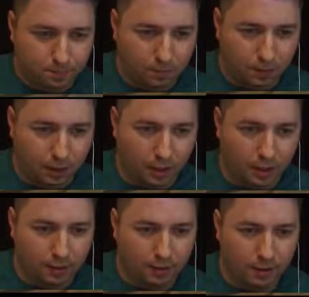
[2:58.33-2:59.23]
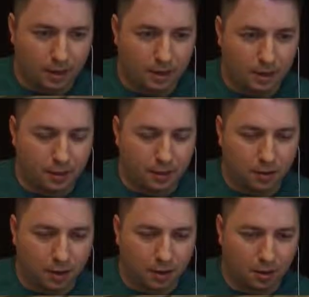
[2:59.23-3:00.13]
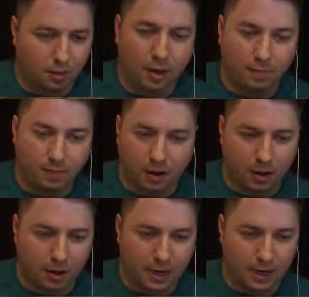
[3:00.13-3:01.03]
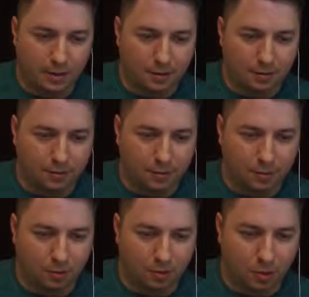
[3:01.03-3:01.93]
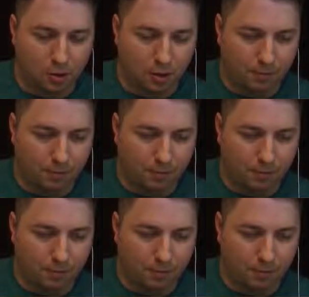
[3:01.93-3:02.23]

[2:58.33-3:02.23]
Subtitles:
The next thing I did, well, I already had this going. I've